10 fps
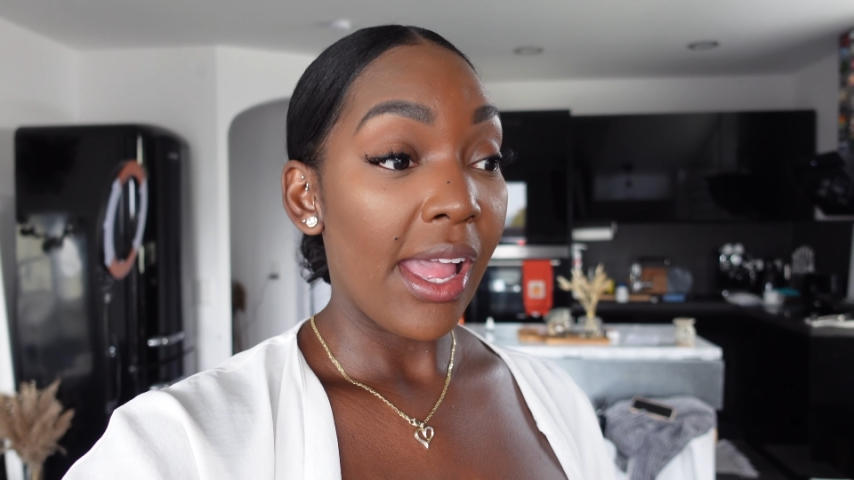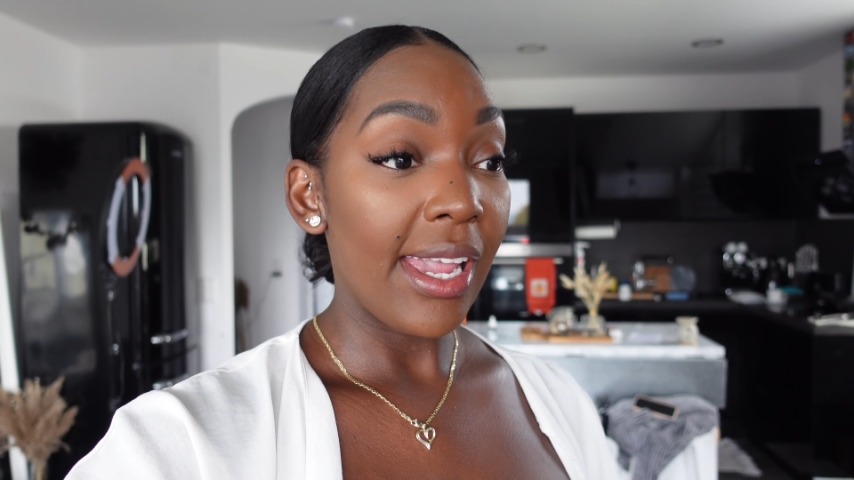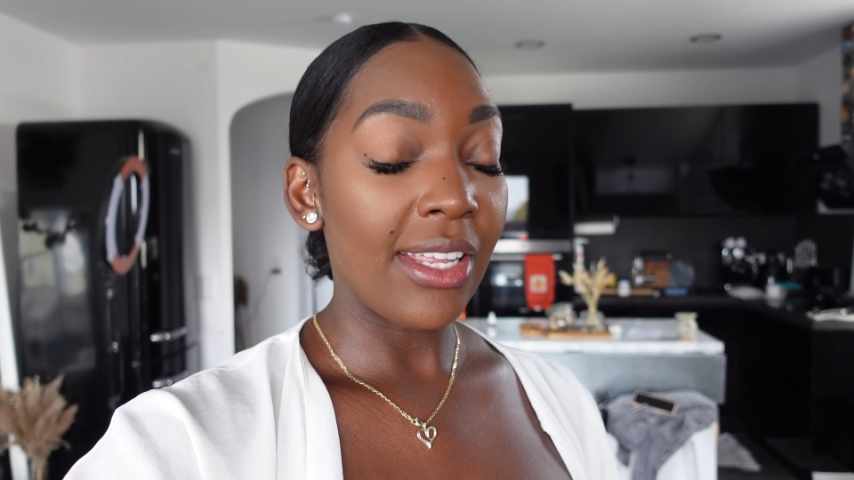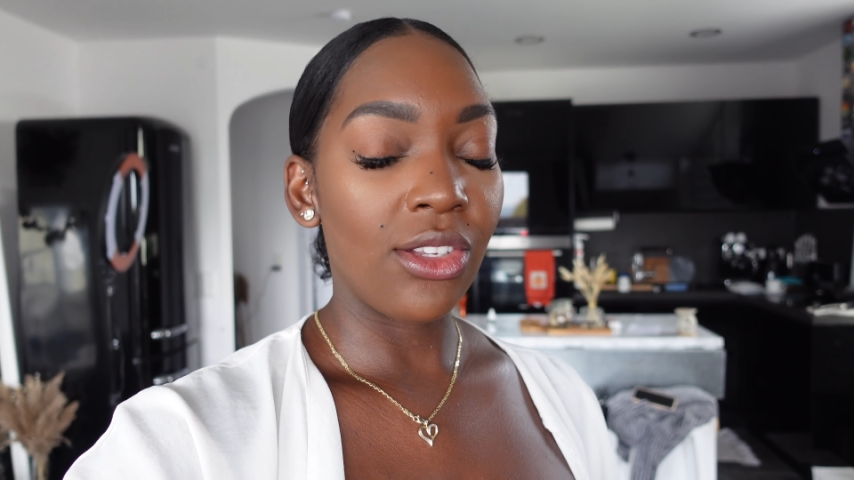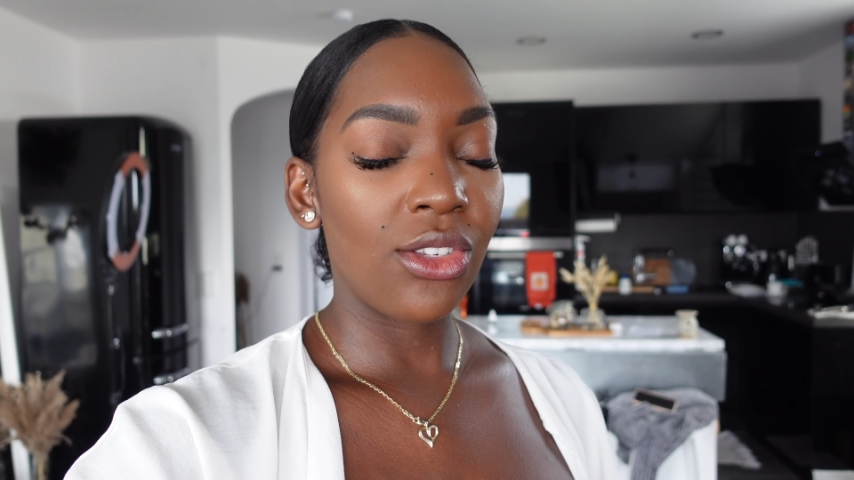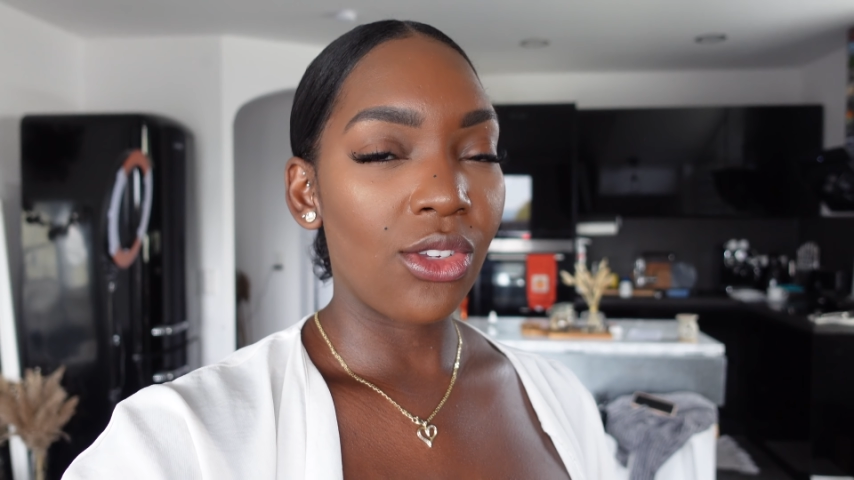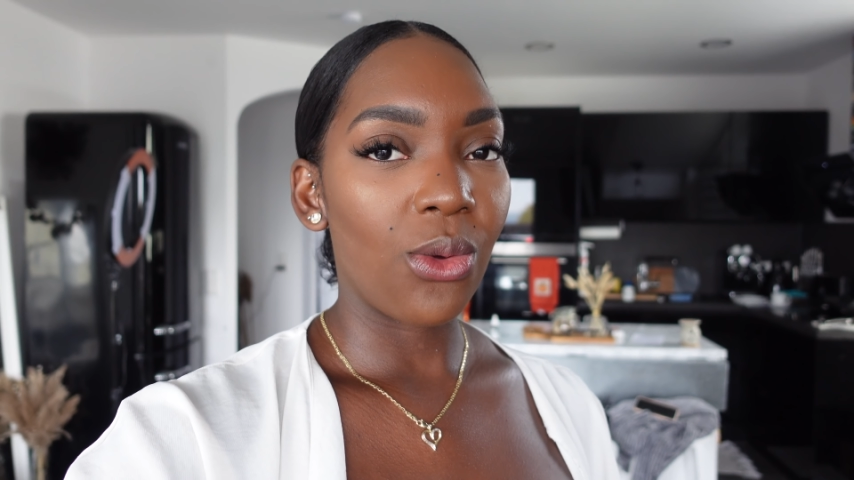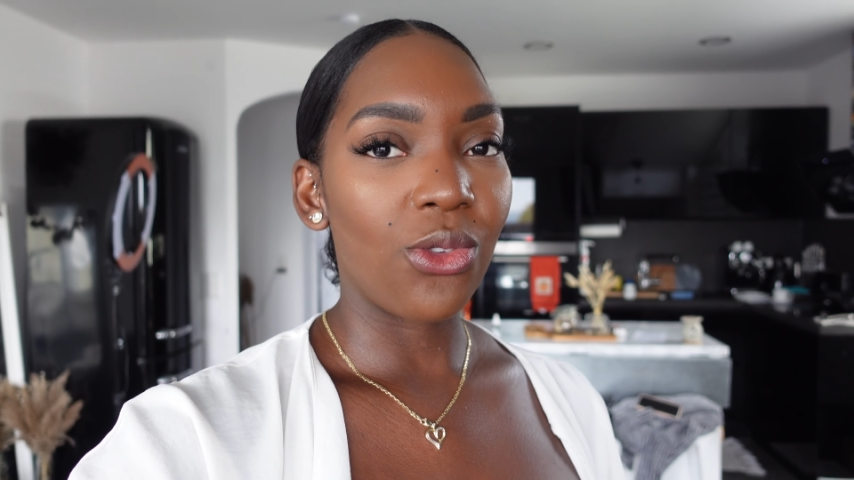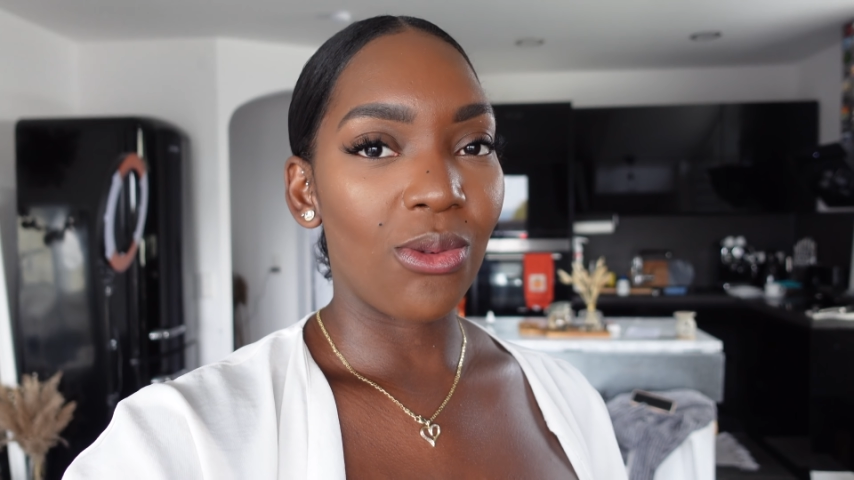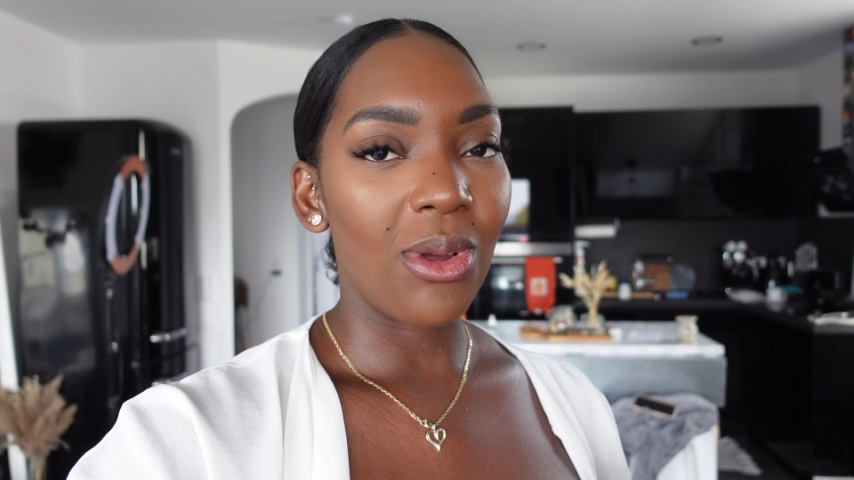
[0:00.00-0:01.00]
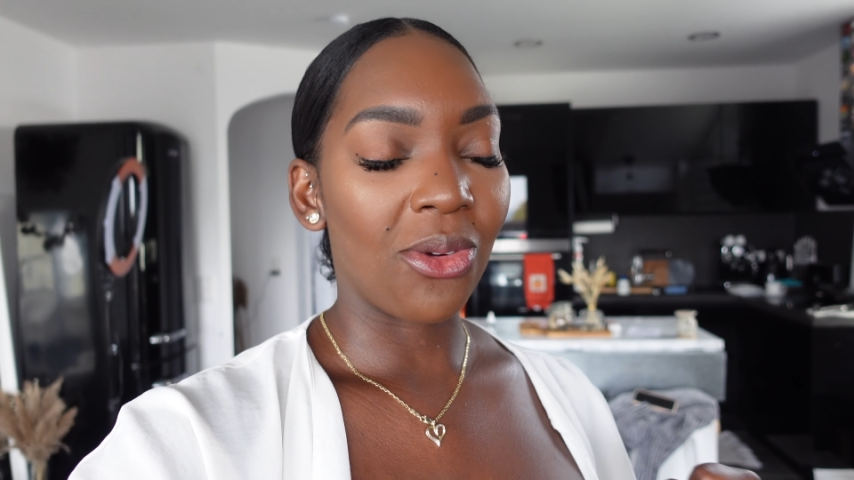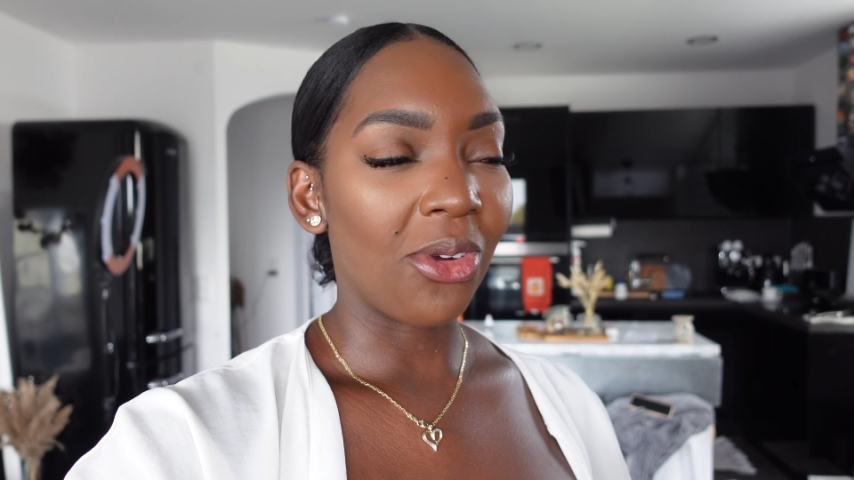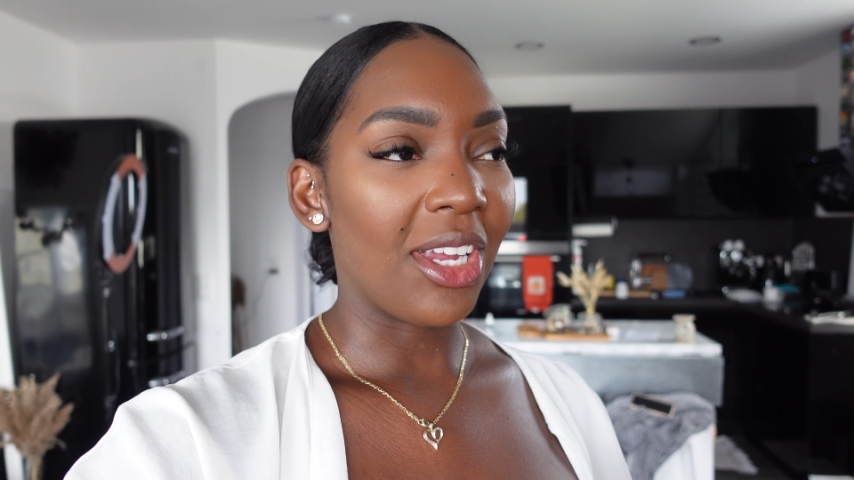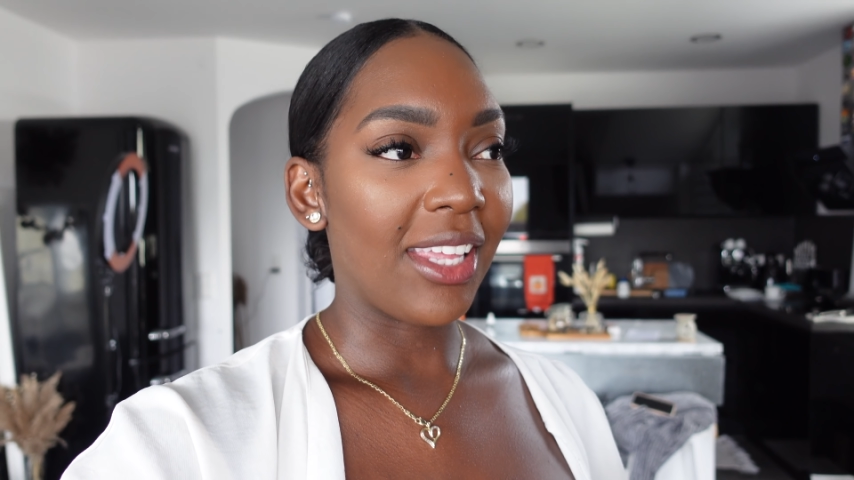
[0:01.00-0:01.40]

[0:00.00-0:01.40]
It's so triggering.